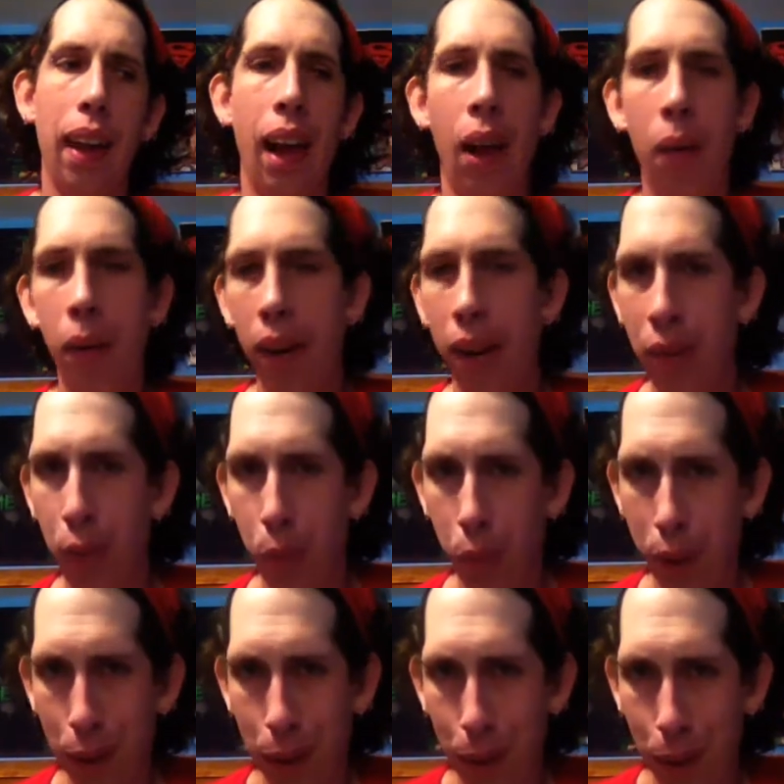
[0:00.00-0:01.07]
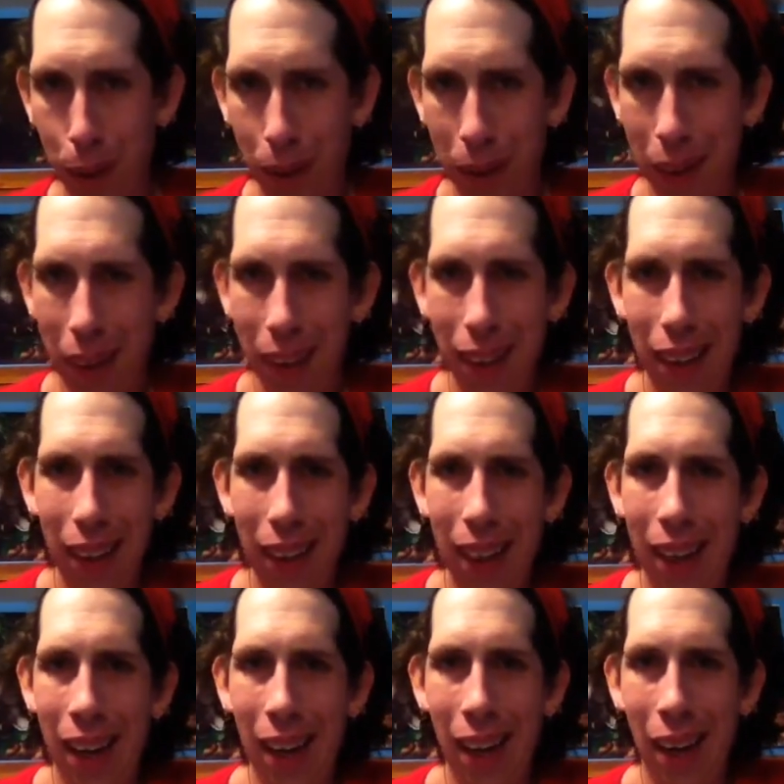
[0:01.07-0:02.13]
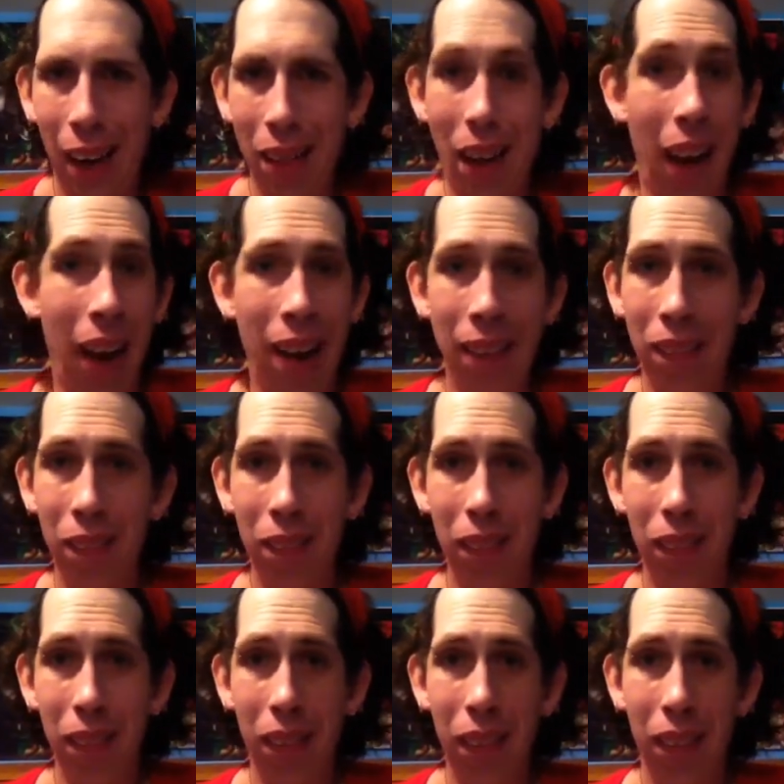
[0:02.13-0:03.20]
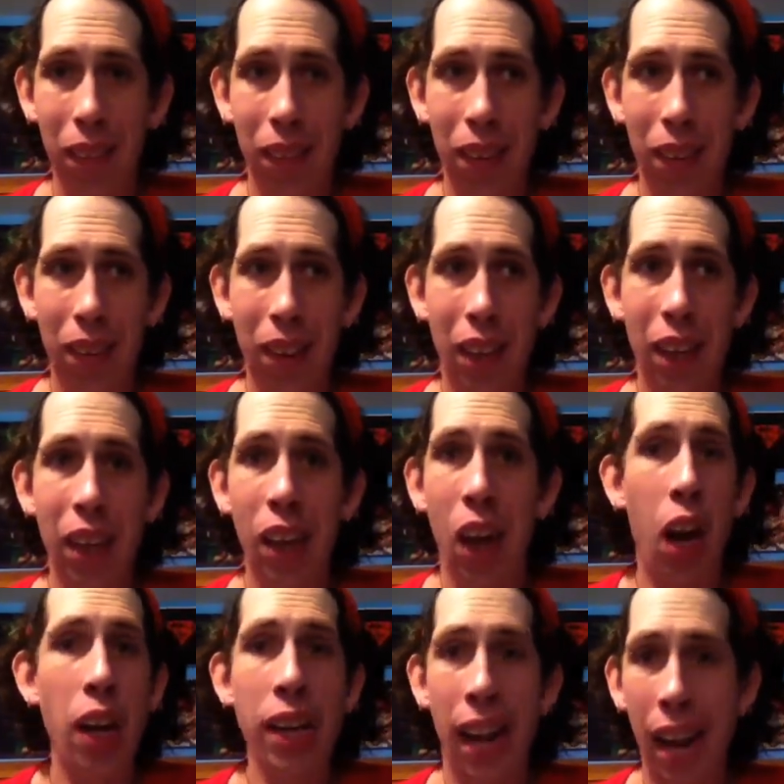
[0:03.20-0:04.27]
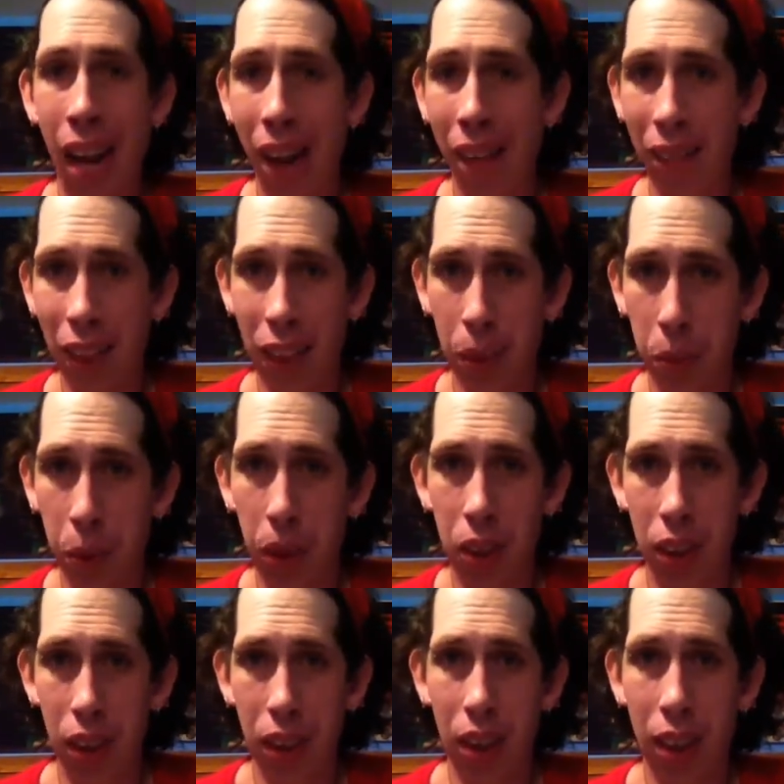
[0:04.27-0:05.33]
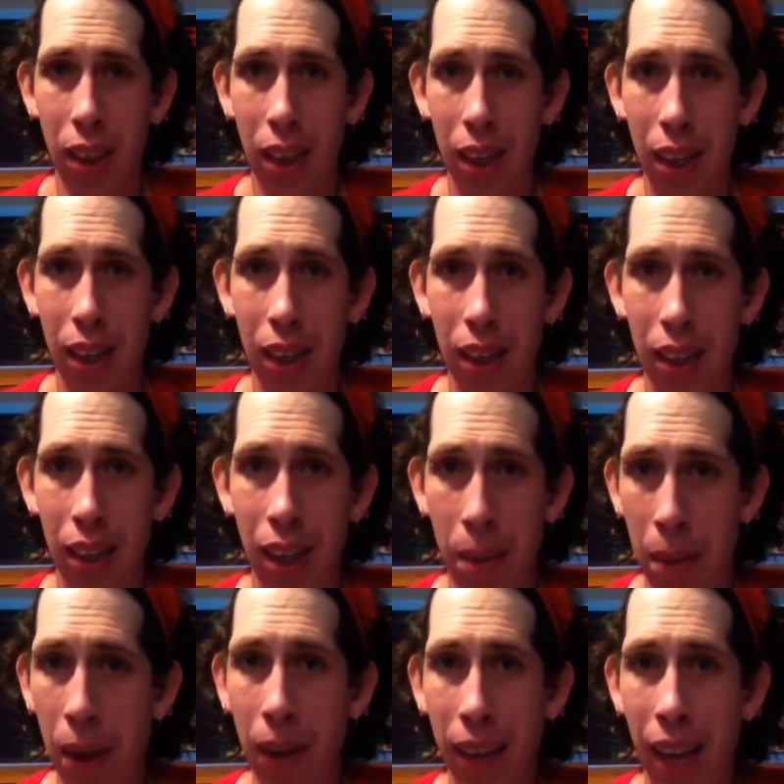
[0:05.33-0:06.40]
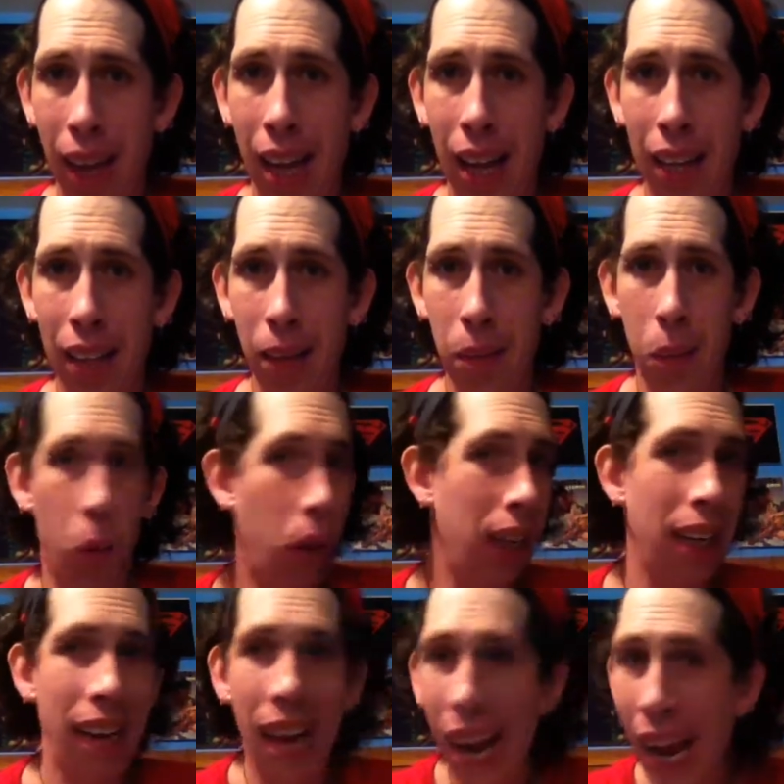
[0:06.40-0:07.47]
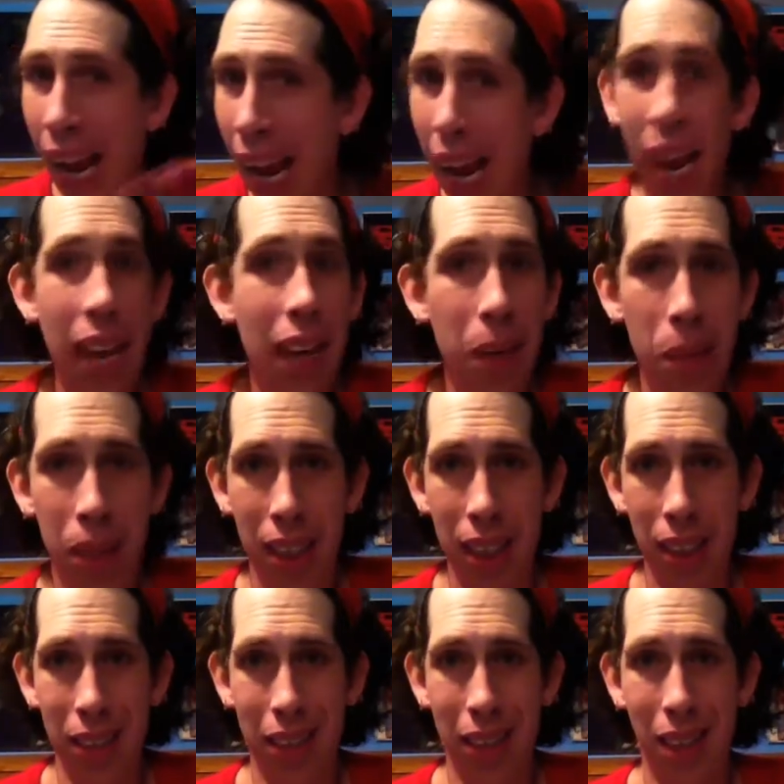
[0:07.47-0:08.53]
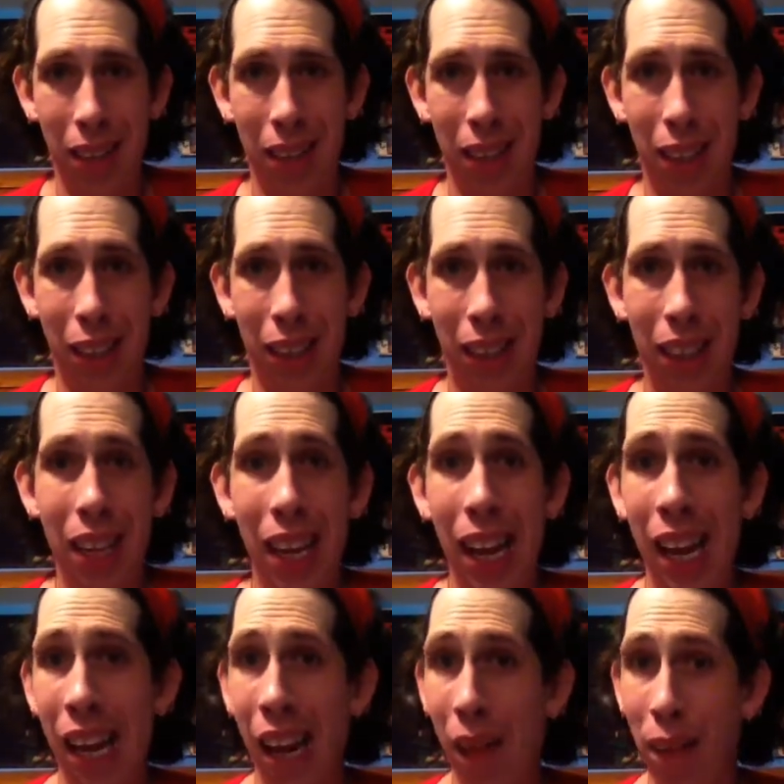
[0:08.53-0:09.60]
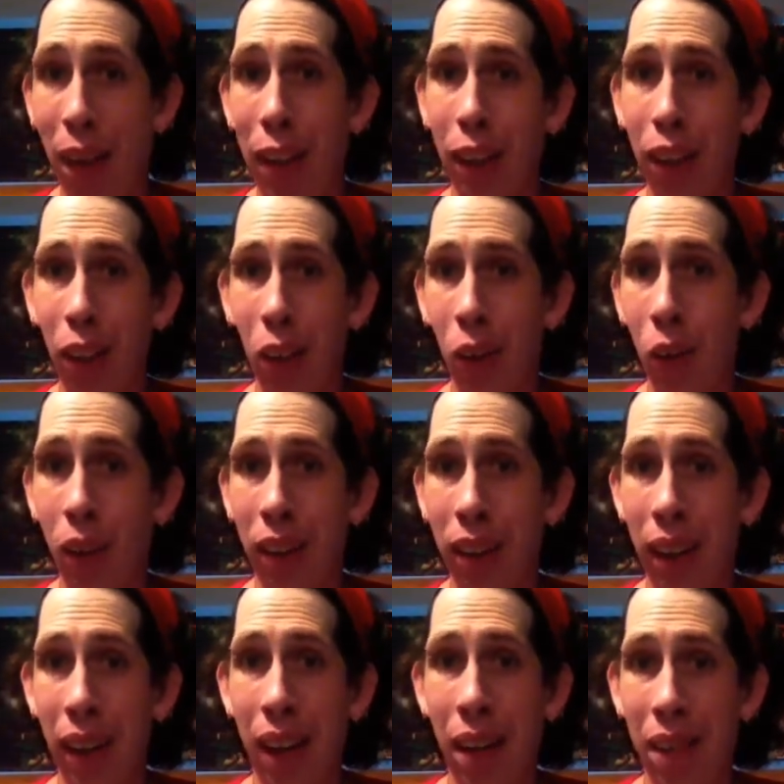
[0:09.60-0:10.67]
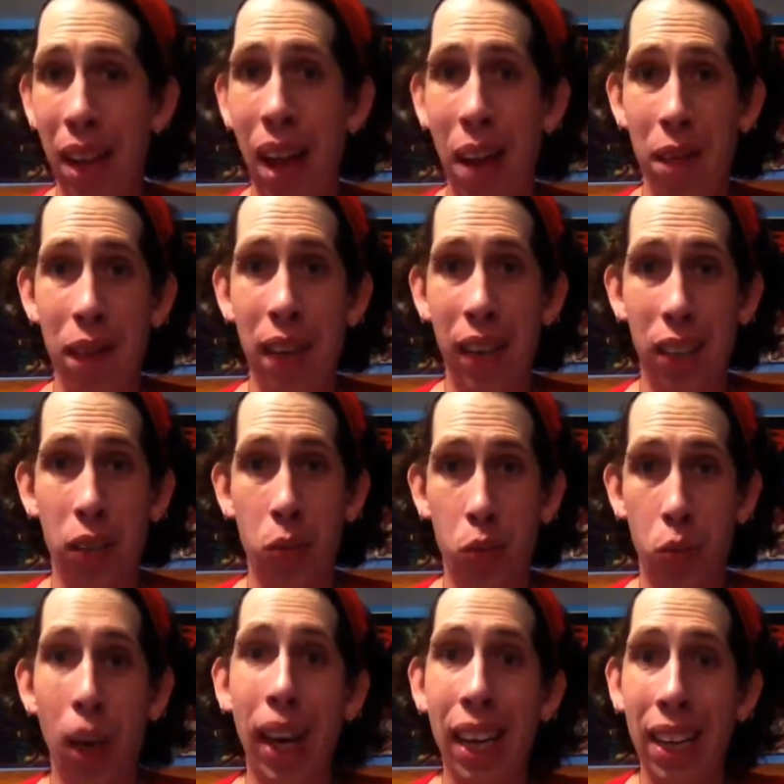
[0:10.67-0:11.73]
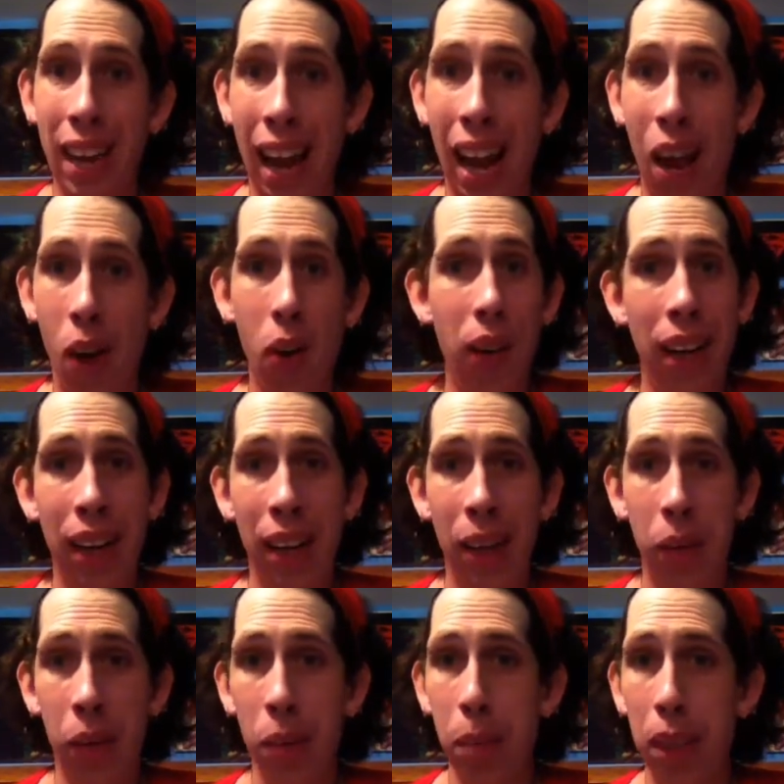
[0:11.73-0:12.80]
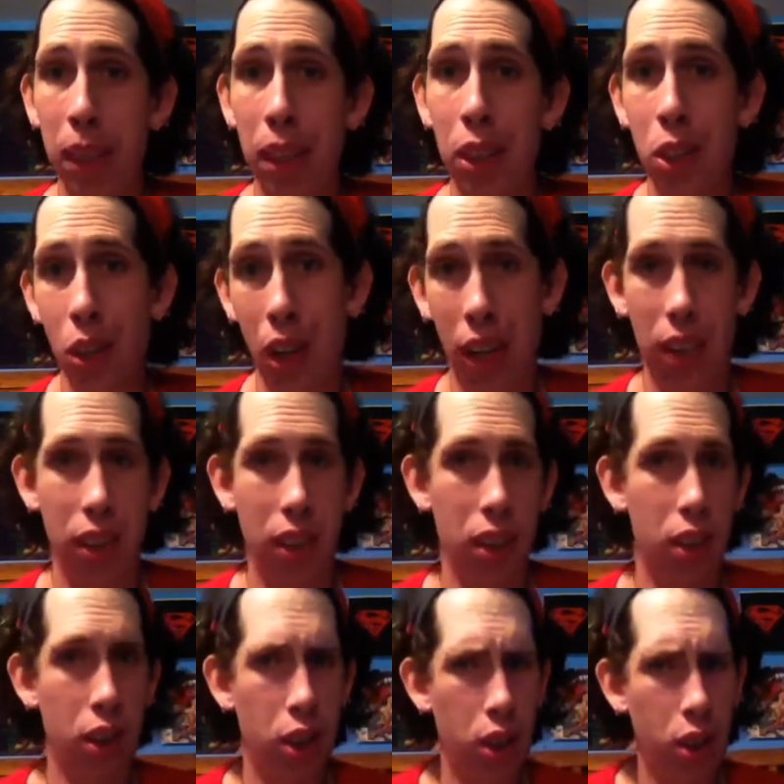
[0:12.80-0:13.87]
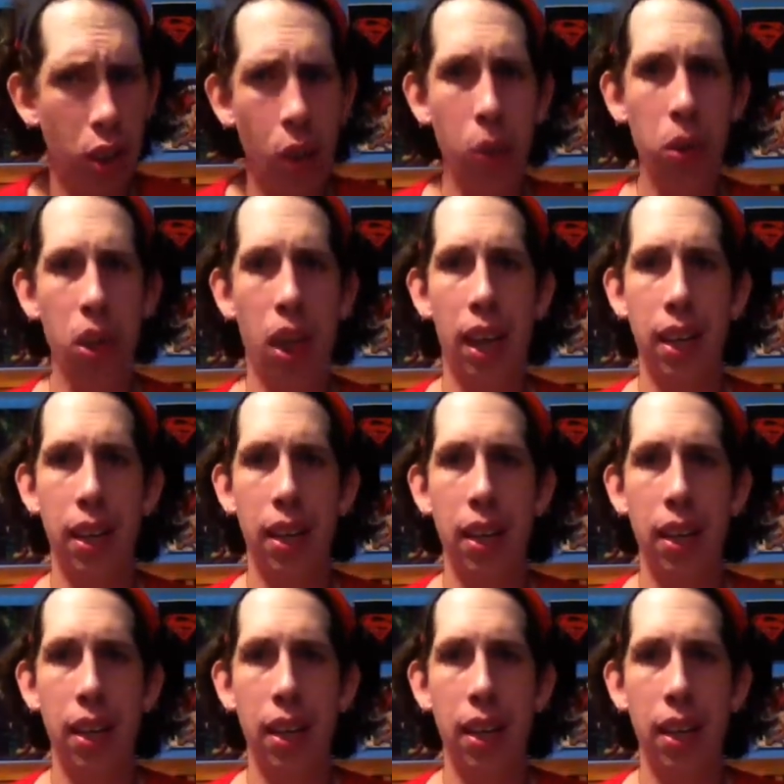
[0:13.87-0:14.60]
I want everyone to know um, I'm the unhappiest person about that more than anybody else out there. And if I could go and have that fixed right now, it would be done so done.